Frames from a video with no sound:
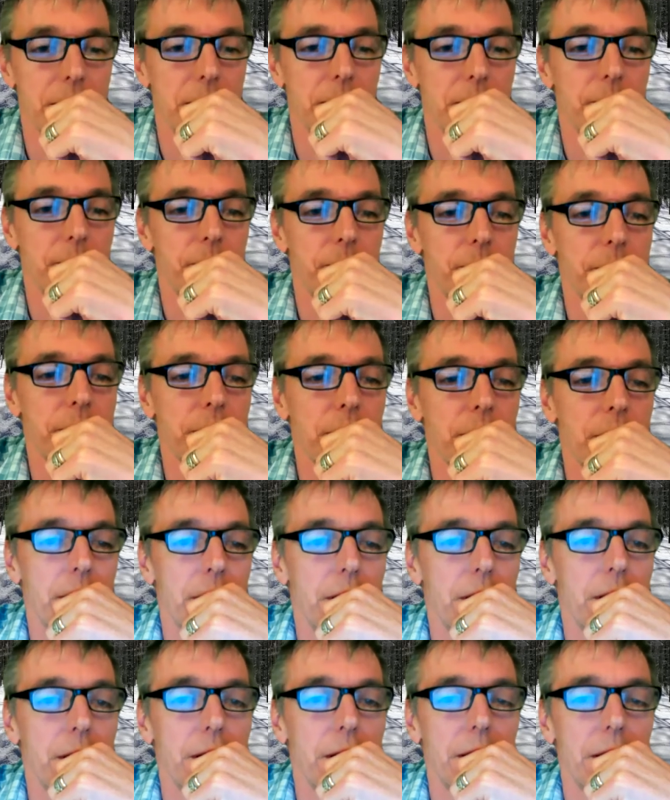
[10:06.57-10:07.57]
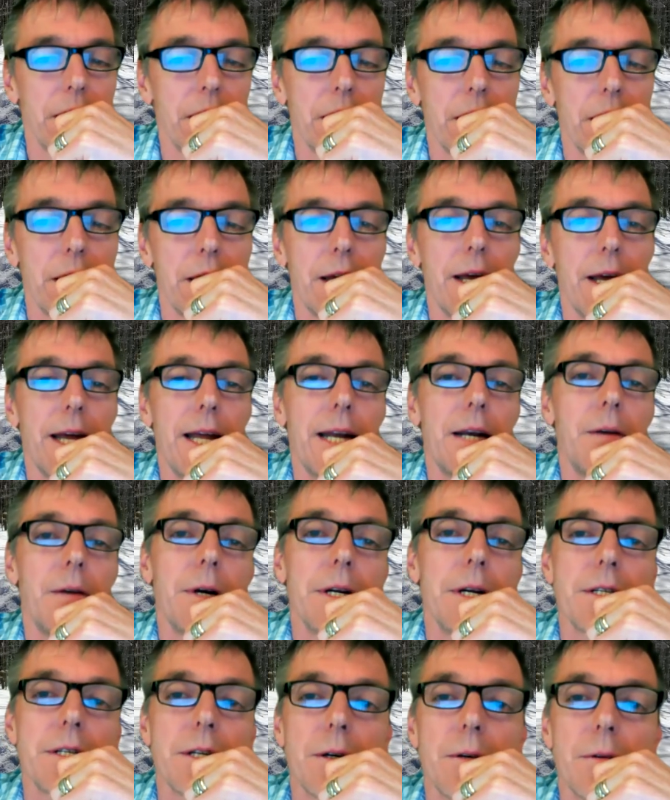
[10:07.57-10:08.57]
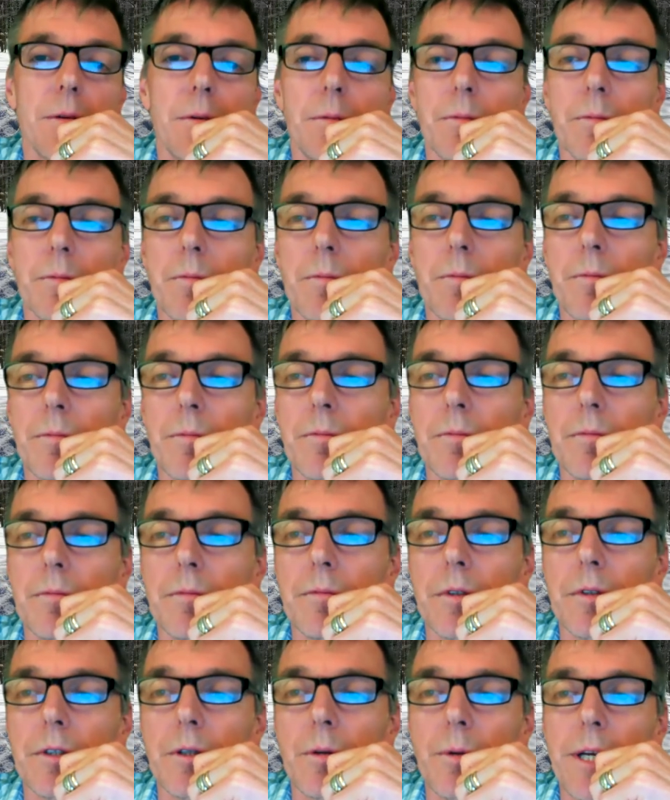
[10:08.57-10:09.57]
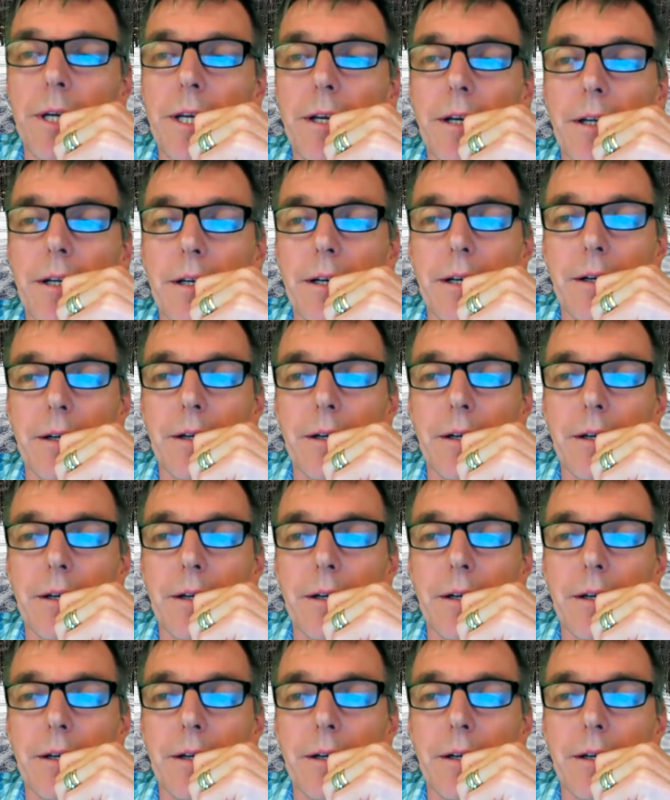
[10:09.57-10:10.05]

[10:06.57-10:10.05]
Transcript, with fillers: Um, anyway, so so we can.